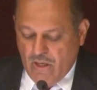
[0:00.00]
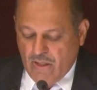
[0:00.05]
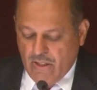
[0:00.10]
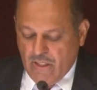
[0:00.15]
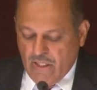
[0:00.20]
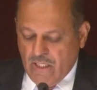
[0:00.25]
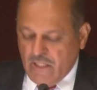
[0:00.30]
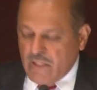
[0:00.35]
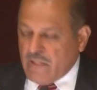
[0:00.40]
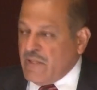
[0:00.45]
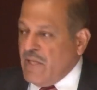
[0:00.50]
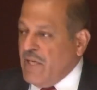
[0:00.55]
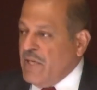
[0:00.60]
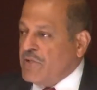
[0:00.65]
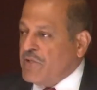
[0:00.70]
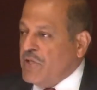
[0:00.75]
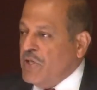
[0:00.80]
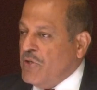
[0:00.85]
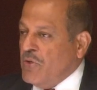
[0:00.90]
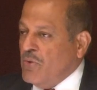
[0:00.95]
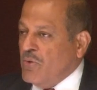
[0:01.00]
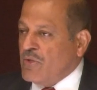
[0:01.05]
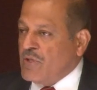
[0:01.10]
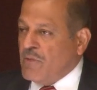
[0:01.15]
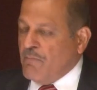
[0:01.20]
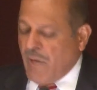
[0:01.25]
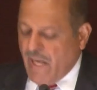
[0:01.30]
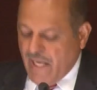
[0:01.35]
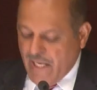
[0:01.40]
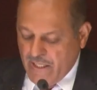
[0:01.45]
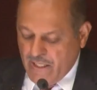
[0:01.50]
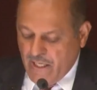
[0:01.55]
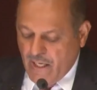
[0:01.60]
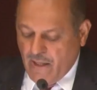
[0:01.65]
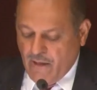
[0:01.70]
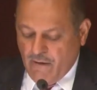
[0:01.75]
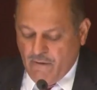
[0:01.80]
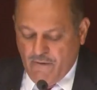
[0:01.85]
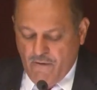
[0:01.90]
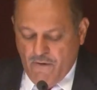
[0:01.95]
is the Institute's
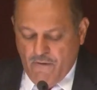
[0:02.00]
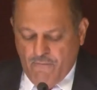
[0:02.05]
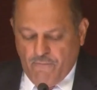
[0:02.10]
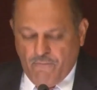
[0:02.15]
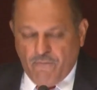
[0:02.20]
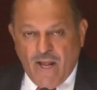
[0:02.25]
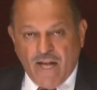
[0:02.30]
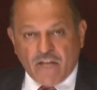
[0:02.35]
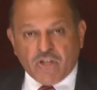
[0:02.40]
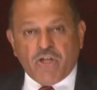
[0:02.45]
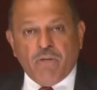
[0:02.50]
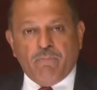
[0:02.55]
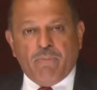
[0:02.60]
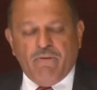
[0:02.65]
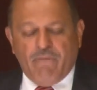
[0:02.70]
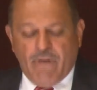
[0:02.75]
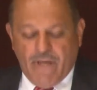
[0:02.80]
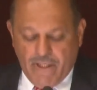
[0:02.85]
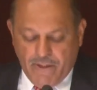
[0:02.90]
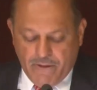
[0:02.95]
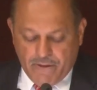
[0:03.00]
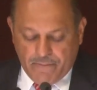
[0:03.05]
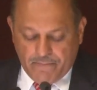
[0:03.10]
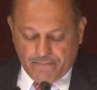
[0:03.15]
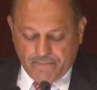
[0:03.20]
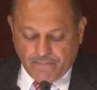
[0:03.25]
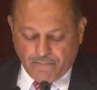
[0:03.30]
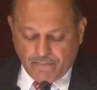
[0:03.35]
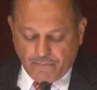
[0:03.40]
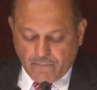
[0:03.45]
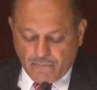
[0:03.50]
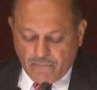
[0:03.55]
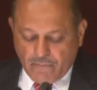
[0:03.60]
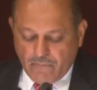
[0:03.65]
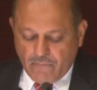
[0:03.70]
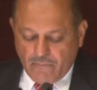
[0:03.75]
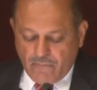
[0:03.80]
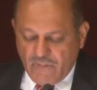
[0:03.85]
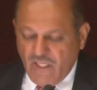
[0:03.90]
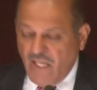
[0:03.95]
biennial flagship event.
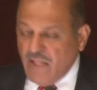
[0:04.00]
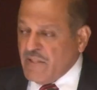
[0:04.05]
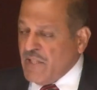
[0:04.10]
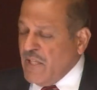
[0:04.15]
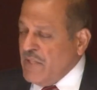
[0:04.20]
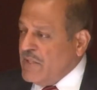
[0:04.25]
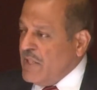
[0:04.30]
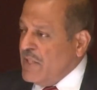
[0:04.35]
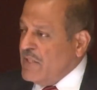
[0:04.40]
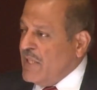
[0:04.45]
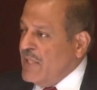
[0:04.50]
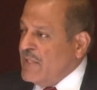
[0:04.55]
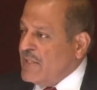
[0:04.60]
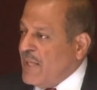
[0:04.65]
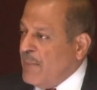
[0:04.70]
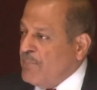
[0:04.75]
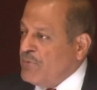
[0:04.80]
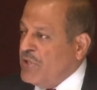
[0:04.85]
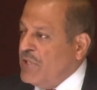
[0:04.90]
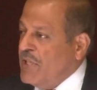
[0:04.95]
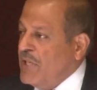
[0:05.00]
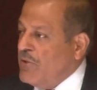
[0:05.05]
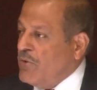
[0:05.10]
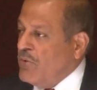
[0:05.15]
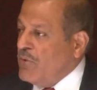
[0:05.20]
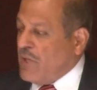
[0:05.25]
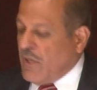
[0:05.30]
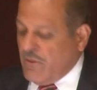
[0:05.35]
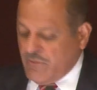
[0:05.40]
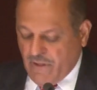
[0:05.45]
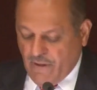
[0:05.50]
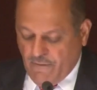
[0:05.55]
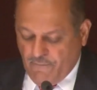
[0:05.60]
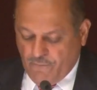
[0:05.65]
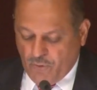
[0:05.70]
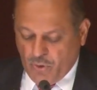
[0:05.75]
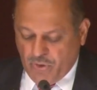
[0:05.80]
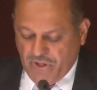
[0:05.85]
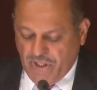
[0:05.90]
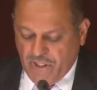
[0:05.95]
And since its inception in
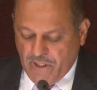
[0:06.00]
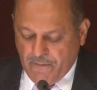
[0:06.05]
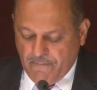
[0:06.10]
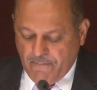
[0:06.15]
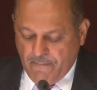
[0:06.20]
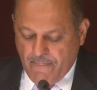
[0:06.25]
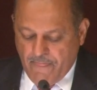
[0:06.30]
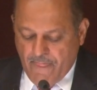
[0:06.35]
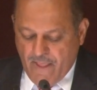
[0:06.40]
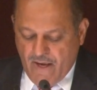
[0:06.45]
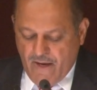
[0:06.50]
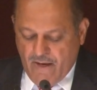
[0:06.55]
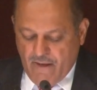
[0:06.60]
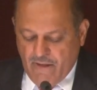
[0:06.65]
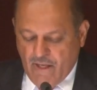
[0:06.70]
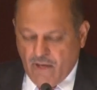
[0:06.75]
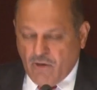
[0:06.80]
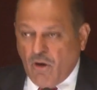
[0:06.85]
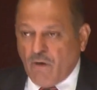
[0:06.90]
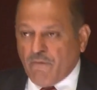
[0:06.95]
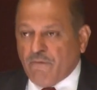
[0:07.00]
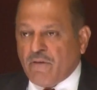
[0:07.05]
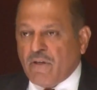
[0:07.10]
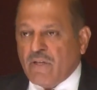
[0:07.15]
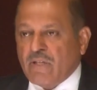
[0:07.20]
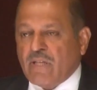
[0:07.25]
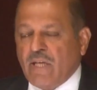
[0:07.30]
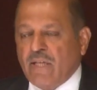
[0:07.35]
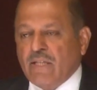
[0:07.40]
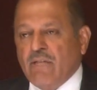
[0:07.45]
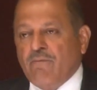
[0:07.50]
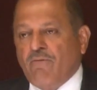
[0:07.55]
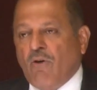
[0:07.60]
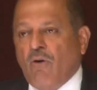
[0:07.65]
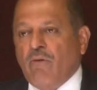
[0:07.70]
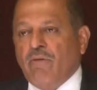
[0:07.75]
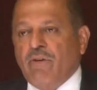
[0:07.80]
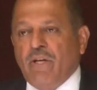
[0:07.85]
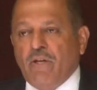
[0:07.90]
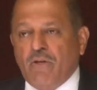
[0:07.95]
2014, the conference has
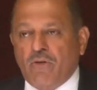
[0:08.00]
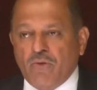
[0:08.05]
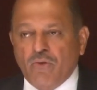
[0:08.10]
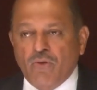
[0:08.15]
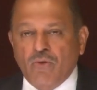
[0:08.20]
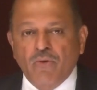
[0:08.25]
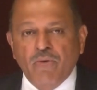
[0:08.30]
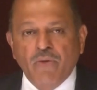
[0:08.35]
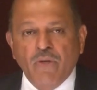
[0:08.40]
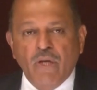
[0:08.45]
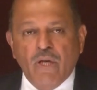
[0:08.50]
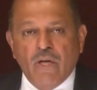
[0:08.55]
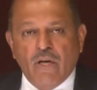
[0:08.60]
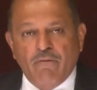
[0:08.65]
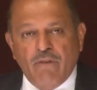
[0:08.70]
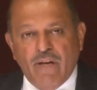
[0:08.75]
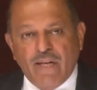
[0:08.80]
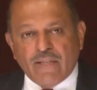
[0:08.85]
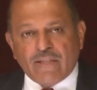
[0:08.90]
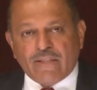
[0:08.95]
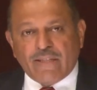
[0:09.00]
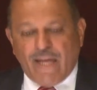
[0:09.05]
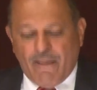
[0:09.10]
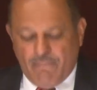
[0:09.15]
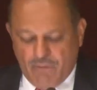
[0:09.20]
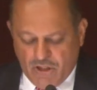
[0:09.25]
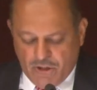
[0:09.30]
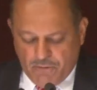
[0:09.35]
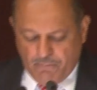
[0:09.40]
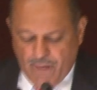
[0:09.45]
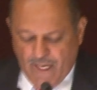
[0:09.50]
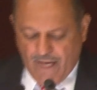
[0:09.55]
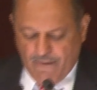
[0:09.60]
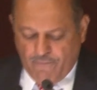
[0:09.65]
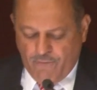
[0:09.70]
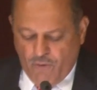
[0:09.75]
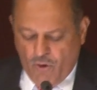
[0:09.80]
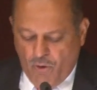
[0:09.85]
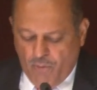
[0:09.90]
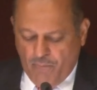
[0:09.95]
evolved into a well-established
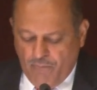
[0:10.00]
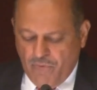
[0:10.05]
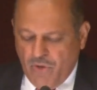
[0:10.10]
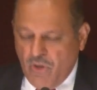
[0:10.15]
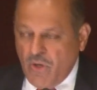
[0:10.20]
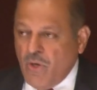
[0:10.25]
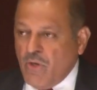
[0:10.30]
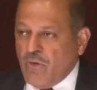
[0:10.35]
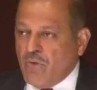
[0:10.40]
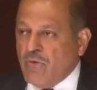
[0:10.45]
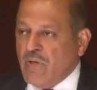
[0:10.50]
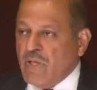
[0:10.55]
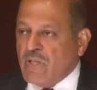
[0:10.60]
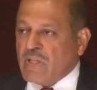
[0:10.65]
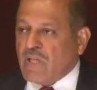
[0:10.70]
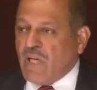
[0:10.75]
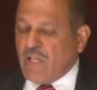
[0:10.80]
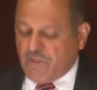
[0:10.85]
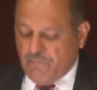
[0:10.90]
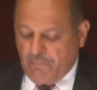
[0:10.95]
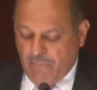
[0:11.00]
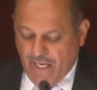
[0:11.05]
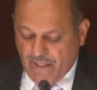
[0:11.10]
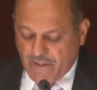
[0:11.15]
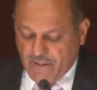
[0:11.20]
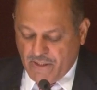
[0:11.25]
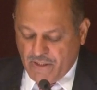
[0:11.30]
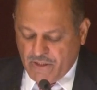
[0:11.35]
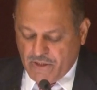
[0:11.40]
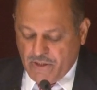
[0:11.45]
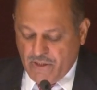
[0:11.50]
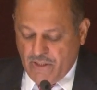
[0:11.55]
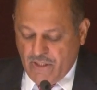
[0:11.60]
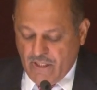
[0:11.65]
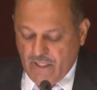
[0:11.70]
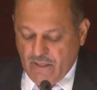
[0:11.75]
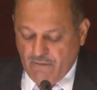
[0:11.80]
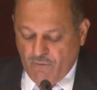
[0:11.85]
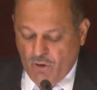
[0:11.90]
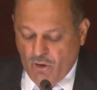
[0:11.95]
platform to discuss matters
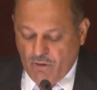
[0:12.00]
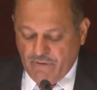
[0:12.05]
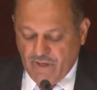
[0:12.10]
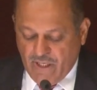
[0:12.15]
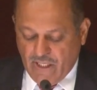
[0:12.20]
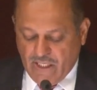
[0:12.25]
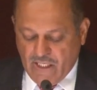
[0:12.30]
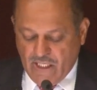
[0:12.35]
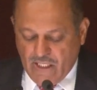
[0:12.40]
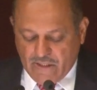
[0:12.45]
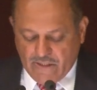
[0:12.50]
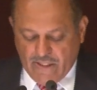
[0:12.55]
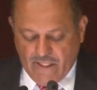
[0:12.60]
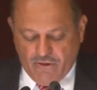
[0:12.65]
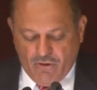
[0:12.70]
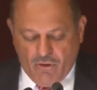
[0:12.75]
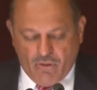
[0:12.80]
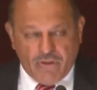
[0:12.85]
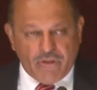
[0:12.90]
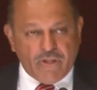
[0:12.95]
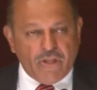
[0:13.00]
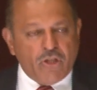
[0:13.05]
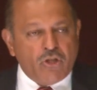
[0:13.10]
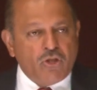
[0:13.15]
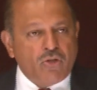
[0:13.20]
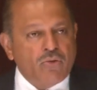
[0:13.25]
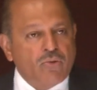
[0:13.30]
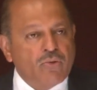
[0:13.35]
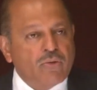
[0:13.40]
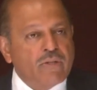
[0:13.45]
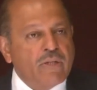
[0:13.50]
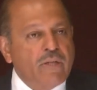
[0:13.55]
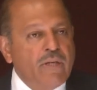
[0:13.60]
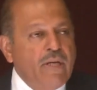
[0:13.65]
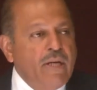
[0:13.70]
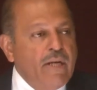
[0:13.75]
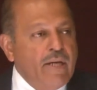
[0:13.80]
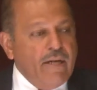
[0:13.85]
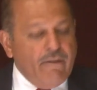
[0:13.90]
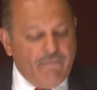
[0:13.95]
involving key security issues
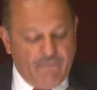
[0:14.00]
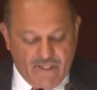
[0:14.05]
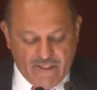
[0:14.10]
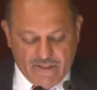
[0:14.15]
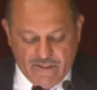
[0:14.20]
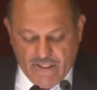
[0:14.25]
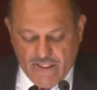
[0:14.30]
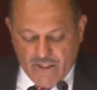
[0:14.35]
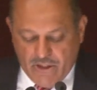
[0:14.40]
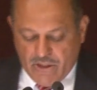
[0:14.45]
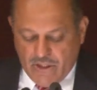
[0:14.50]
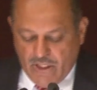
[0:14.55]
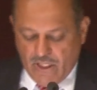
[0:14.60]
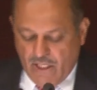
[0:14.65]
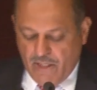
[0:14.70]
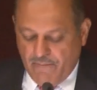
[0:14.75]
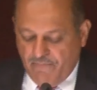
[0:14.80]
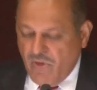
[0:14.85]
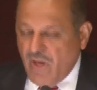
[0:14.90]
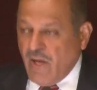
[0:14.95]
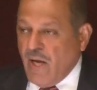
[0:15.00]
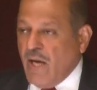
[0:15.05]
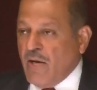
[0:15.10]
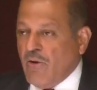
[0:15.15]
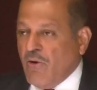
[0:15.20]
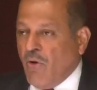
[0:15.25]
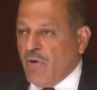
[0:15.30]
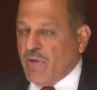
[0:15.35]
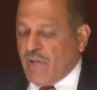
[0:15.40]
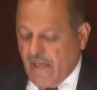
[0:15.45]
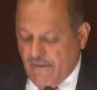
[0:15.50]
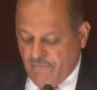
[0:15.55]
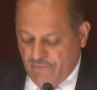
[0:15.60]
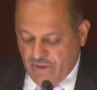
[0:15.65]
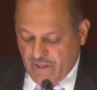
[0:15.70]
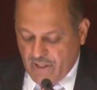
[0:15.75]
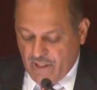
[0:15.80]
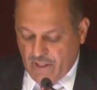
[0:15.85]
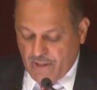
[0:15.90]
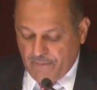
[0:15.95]
in West Asia and North
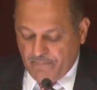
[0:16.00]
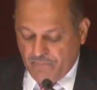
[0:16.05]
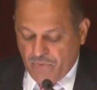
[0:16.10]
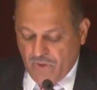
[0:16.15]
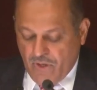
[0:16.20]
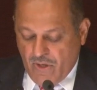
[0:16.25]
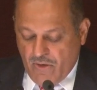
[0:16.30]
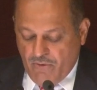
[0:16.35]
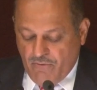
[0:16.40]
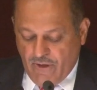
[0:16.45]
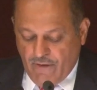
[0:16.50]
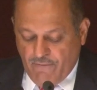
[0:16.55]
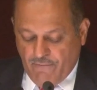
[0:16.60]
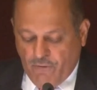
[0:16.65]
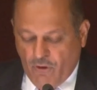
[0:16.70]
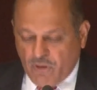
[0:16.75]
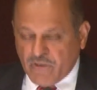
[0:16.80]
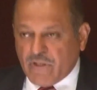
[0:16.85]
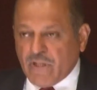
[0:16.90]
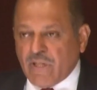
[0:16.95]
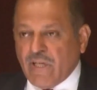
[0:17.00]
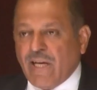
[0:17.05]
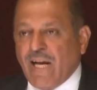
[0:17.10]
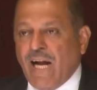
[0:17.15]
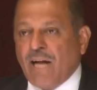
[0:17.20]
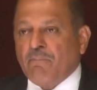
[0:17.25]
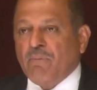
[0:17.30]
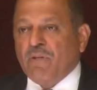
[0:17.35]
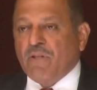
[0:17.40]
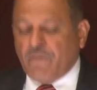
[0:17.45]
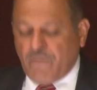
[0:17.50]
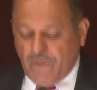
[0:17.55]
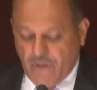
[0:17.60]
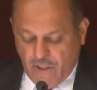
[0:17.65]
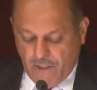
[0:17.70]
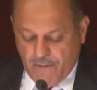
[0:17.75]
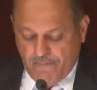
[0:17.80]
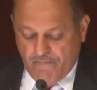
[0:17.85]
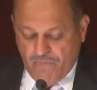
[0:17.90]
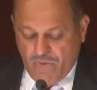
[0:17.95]
Africa. We have fostered an
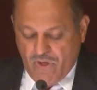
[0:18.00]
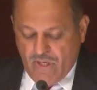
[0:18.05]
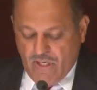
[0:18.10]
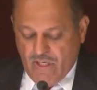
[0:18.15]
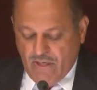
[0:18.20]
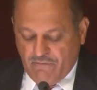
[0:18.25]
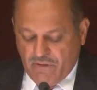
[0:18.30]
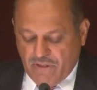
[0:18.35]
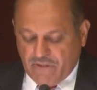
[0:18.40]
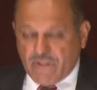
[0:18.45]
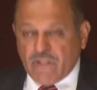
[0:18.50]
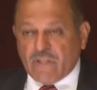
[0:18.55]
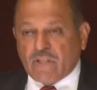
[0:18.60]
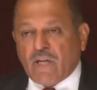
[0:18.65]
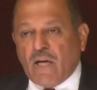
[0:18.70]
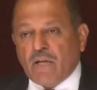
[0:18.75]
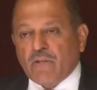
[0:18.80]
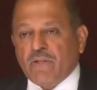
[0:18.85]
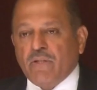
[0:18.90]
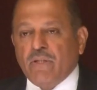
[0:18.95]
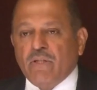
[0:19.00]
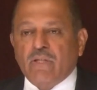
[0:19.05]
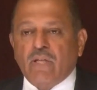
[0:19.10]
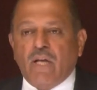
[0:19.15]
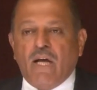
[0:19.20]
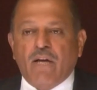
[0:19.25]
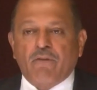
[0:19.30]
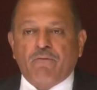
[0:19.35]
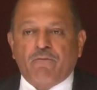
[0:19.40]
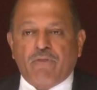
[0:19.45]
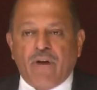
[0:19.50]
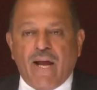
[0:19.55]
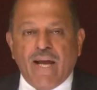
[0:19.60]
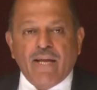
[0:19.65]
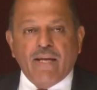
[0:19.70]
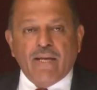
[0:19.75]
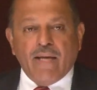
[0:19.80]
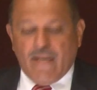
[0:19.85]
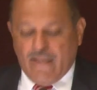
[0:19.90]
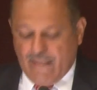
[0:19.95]
atmosphere in which discussions are
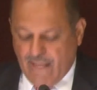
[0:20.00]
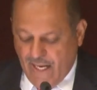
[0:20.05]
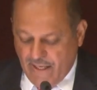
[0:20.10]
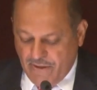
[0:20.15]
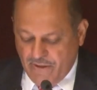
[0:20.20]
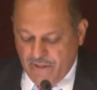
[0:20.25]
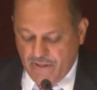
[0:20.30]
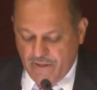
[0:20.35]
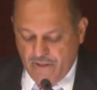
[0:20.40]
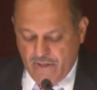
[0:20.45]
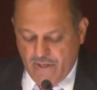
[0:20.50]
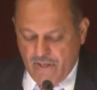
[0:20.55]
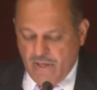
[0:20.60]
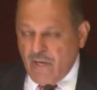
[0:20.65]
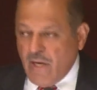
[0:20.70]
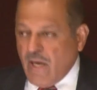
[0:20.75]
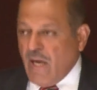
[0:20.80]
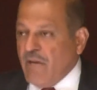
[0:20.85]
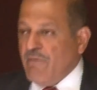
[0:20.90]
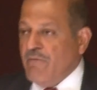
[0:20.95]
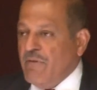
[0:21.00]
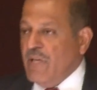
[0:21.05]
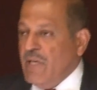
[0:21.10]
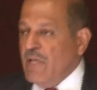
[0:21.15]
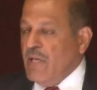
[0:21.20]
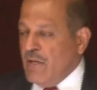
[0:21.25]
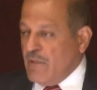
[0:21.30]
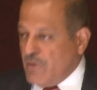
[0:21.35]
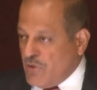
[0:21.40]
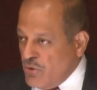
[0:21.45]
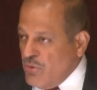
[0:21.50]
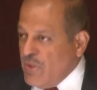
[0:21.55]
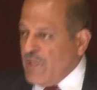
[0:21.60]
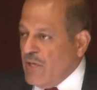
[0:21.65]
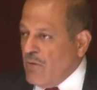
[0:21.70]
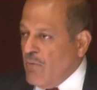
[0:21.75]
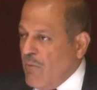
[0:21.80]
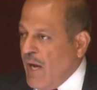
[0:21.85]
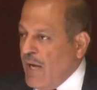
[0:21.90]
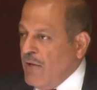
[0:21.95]
frank and candid, and we
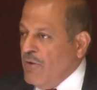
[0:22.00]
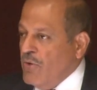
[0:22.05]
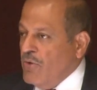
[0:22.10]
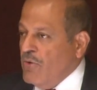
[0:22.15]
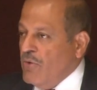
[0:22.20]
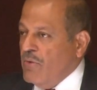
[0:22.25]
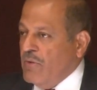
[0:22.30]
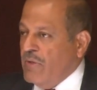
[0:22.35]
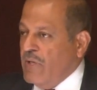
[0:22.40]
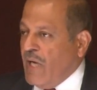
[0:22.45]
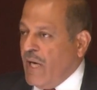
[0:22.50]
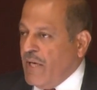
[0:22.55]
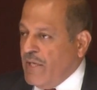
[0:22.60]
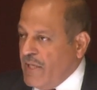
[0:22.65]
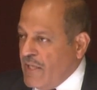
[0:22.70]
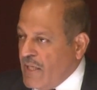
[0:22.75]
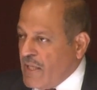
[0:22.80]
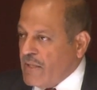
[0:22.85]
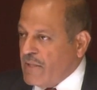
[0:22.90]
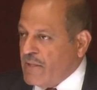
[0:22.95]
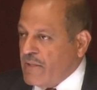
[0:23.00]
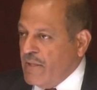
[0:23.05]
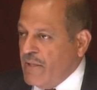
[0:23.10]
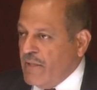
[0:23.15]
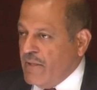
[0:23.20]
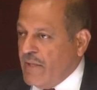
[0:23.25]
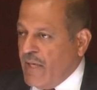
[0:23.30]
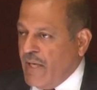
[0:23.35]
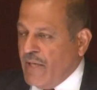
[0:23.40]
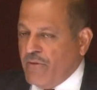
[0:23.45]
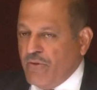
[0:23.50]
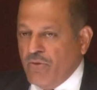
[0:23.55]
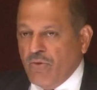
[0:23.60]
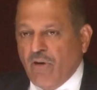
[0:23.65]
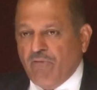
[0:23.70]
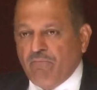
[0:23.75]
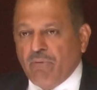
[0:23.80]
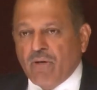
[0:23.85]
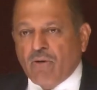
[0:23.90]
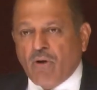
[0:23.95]
truly value the ideas that you
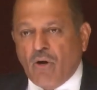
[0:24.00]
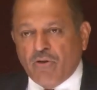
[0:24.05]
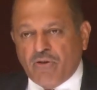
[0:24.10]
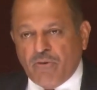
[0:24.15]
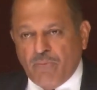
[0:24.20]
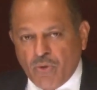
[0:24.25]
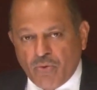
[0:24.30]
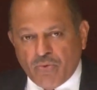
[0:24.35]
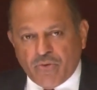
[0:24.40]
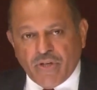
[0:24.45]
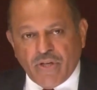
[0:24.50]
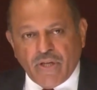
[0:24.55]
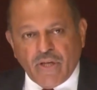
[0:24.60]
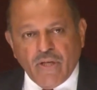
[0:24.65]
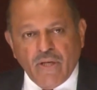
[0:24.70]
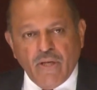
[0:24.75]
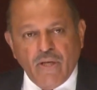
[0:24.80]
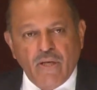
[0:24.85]
have been contributing